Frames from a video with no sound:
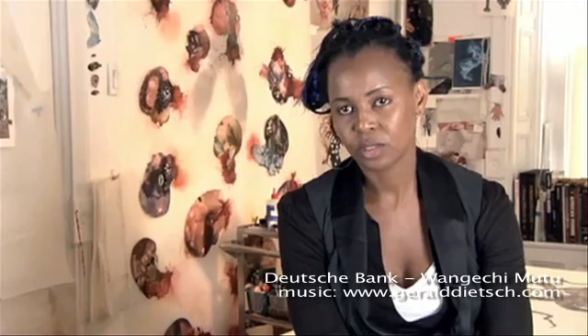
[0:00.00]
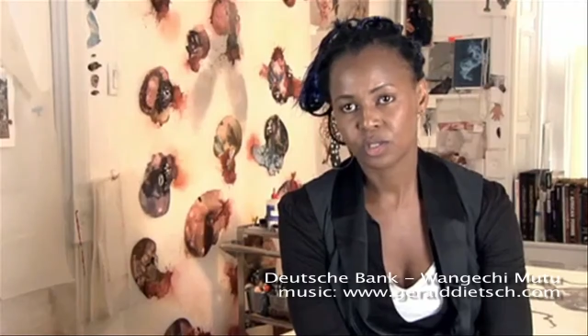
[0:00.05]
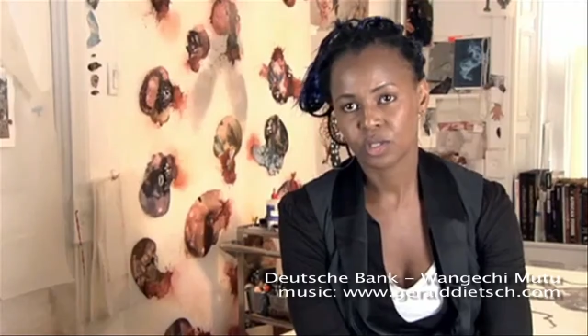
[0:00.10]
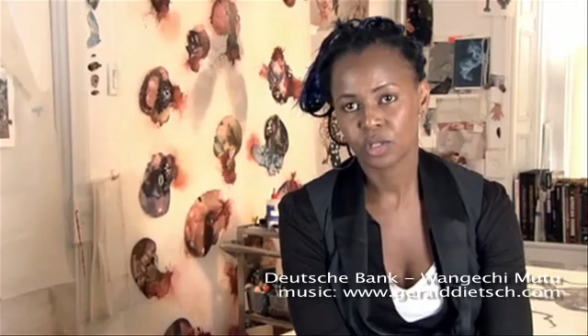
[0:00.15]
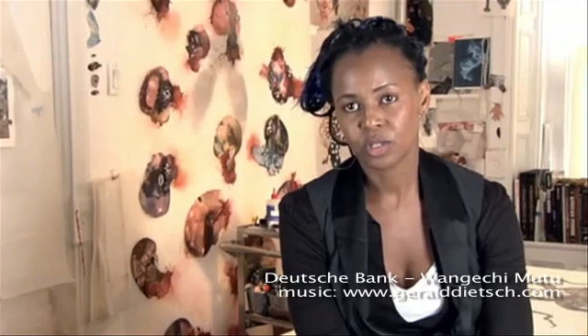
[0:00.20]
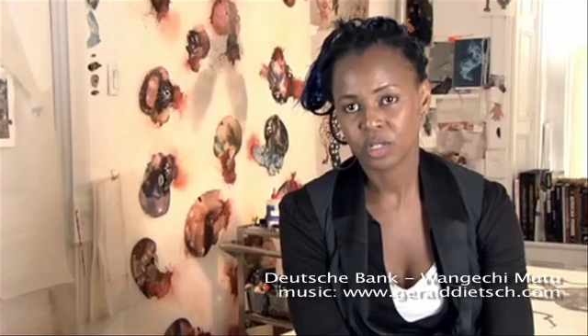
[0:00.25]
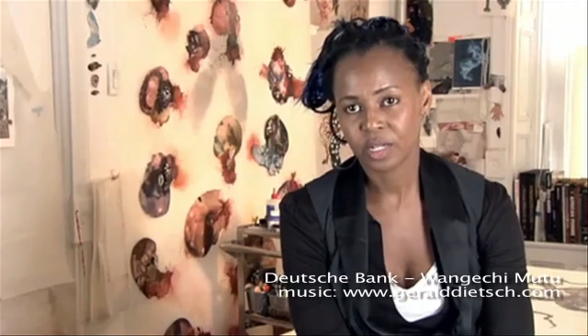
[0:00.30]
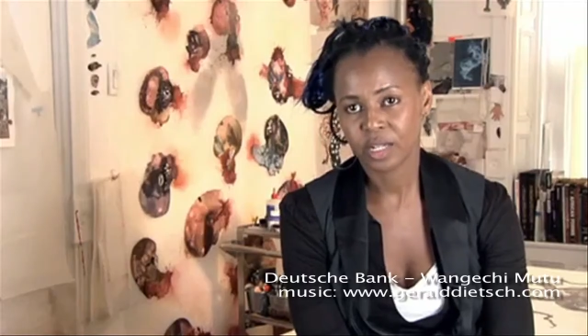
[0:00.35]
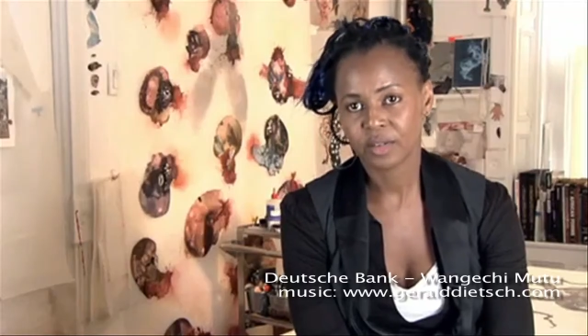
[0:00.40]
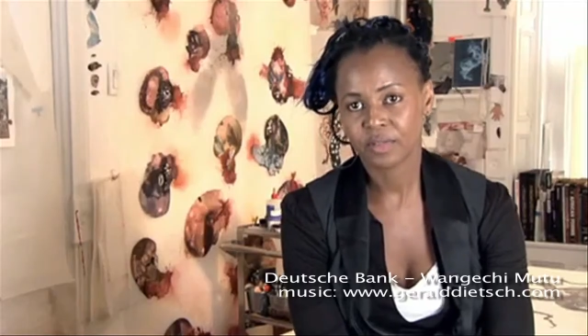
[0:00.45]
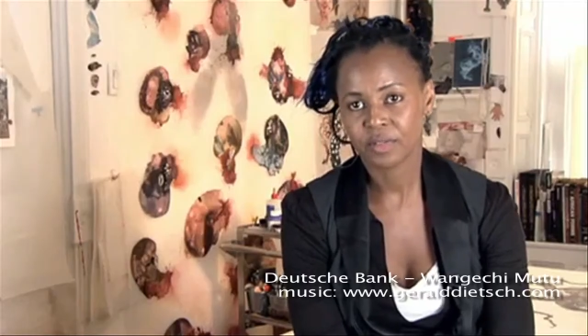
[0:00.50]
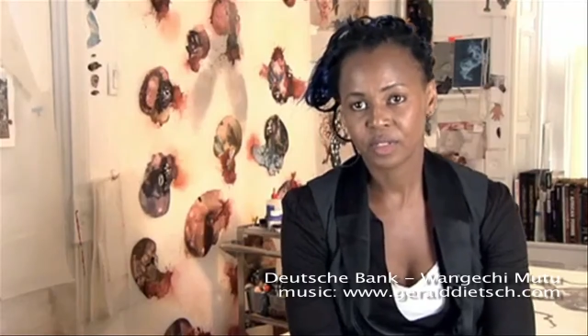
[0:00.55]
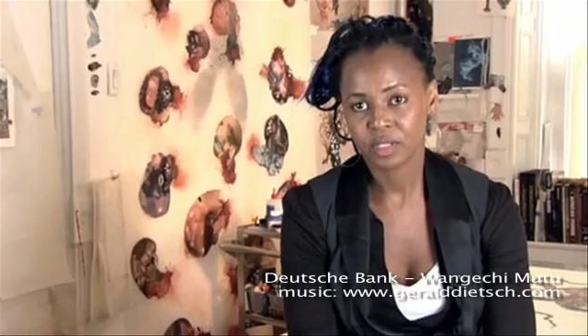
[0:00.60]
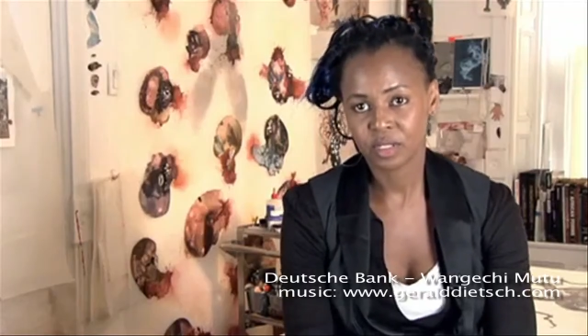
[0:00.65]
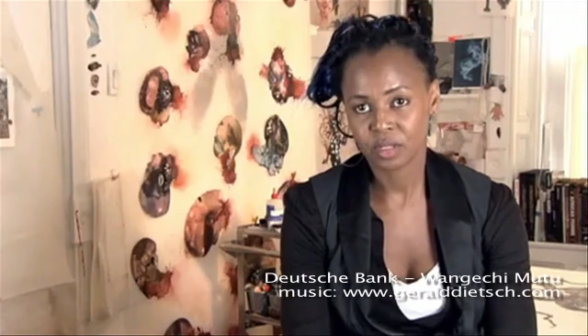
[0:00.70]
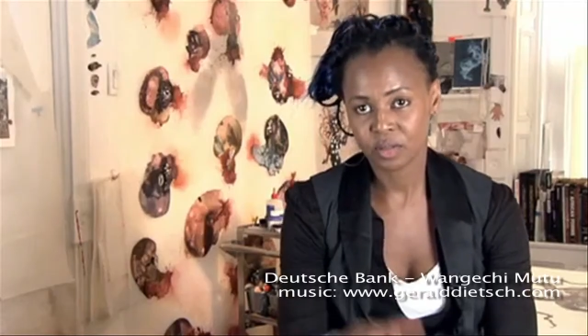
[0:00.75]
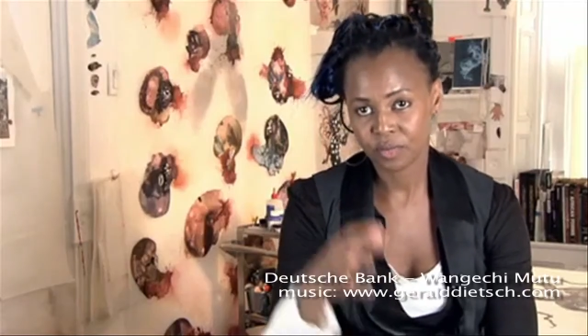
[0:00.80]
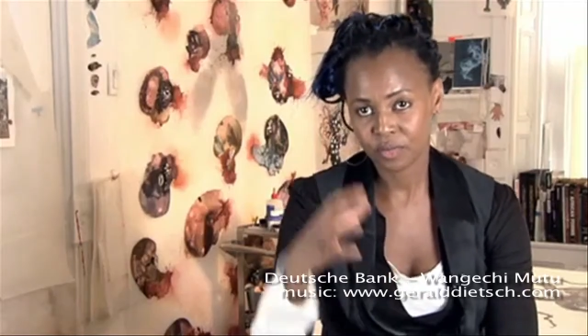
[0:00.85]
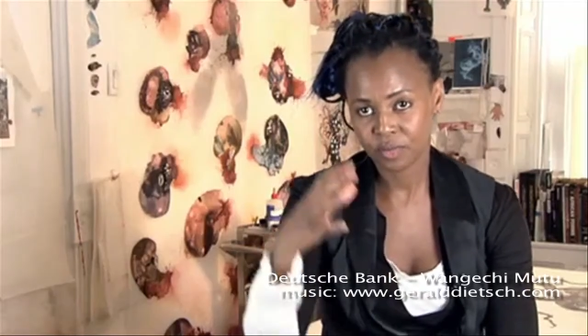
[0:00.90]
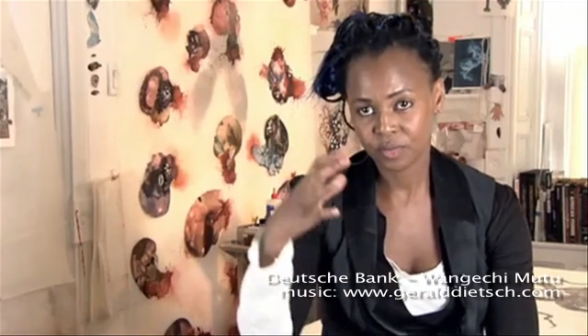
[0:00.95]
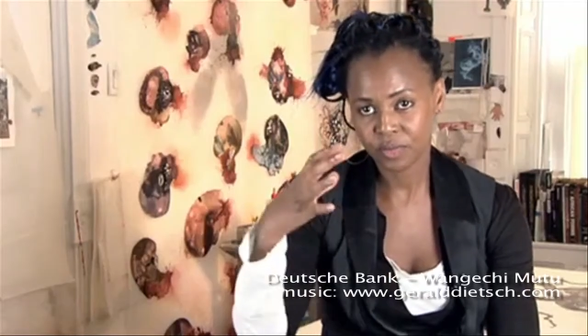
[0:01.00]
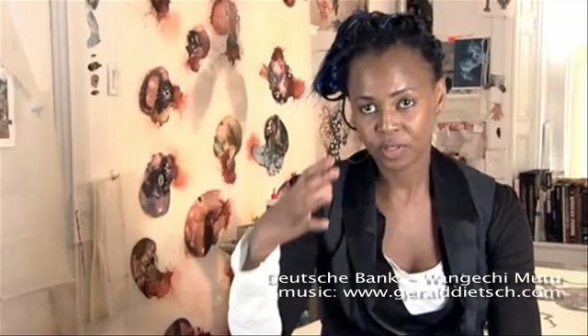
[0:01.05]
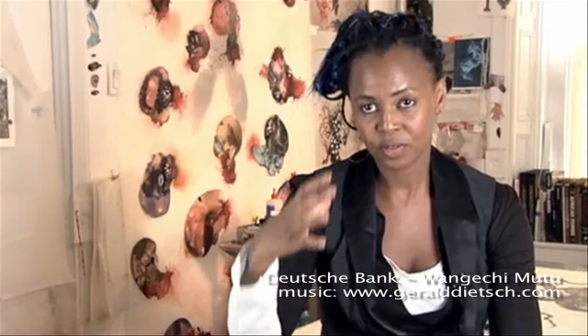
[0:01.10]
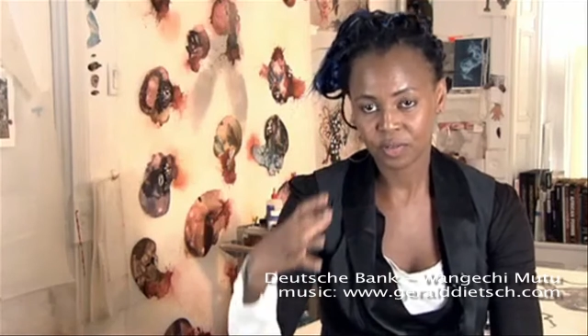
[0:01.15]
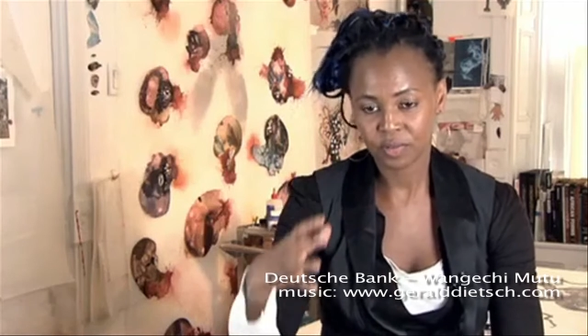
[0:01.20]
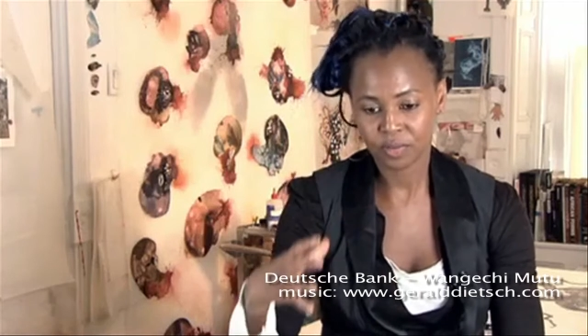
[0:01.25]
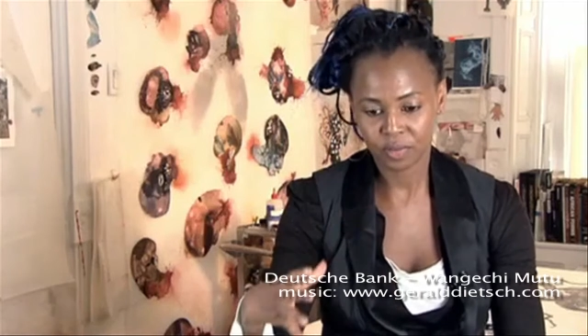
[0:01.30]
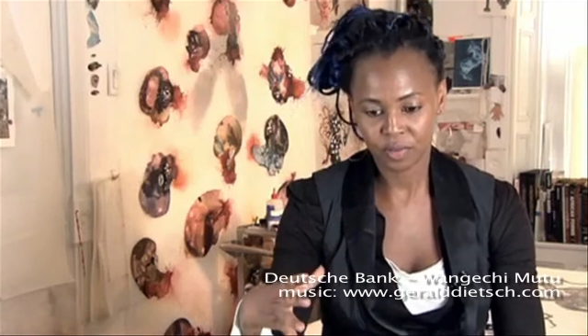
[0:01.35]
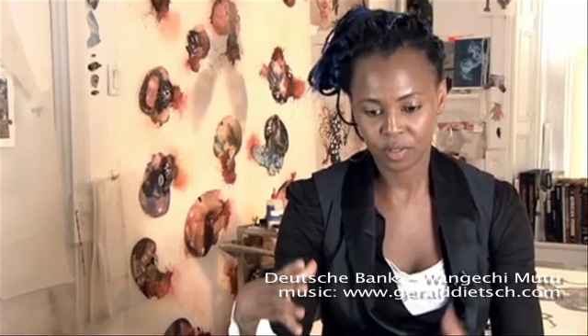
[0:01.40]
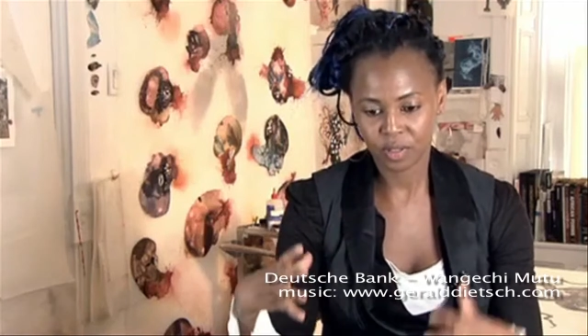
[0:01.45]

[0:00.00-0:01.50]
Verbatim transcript: concerted effort to, to,